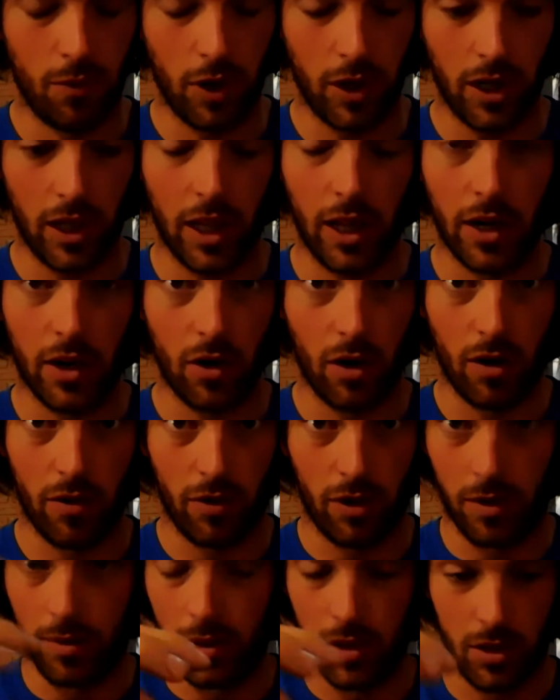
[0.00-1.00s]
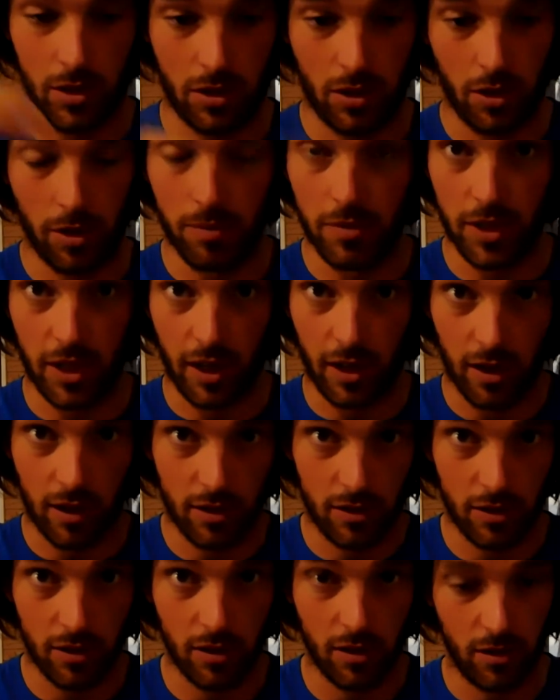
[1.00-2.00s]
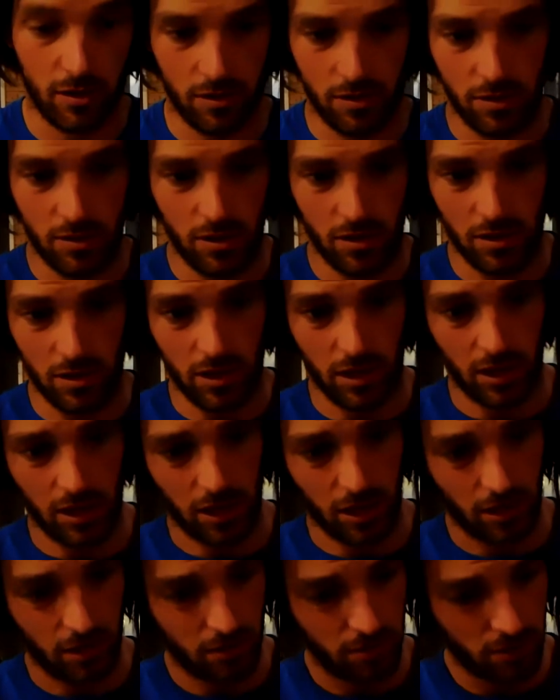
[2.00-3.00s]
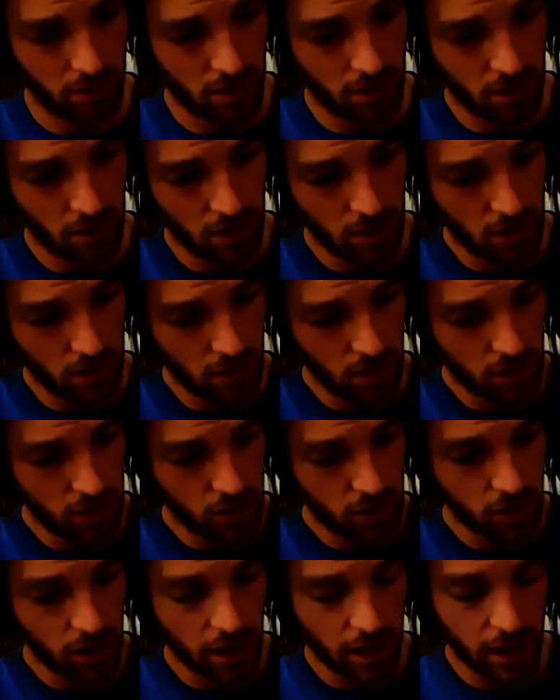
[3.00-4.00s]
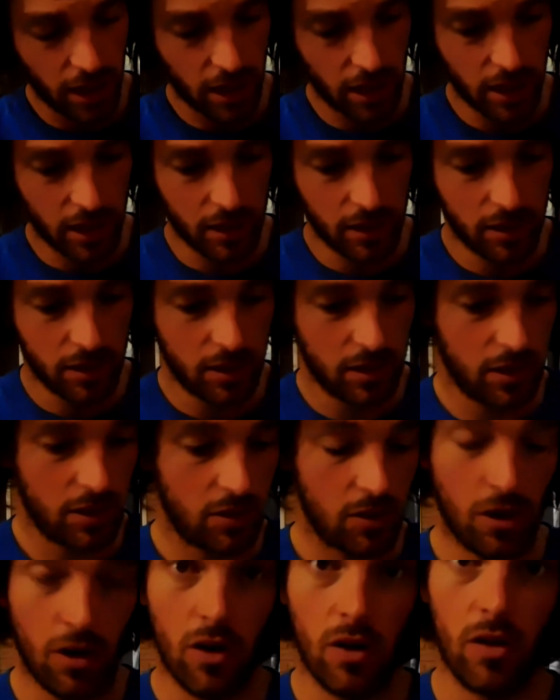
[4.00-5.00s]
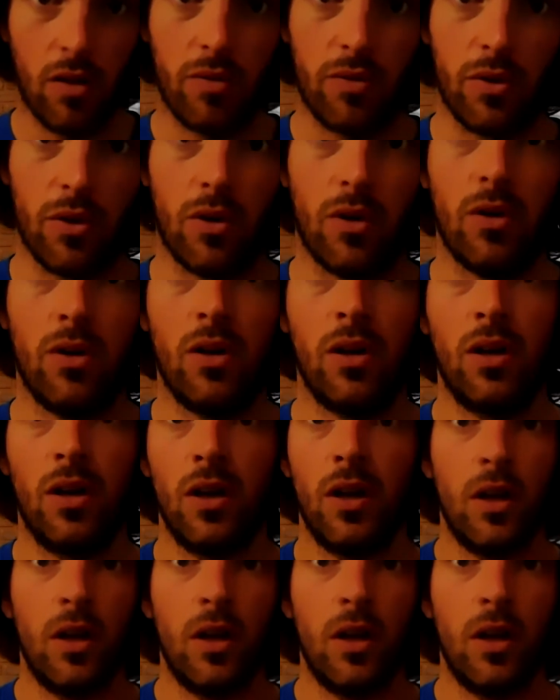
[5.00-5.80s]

regulator diaphragm are just crimped together, so just leaking straight out of there, straight onto the floor,